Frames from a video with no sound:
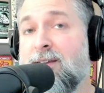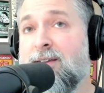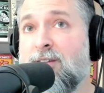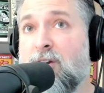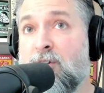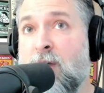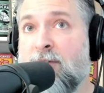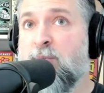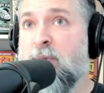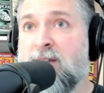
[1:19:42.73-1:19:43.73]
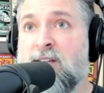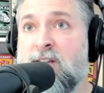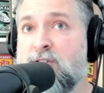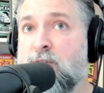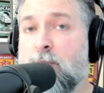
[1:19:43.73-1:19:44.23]
you know, you have to pay
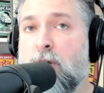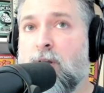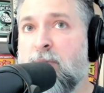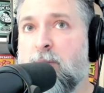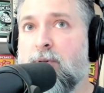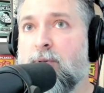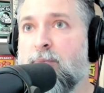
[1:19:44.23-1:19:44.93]
attention to a lot of people.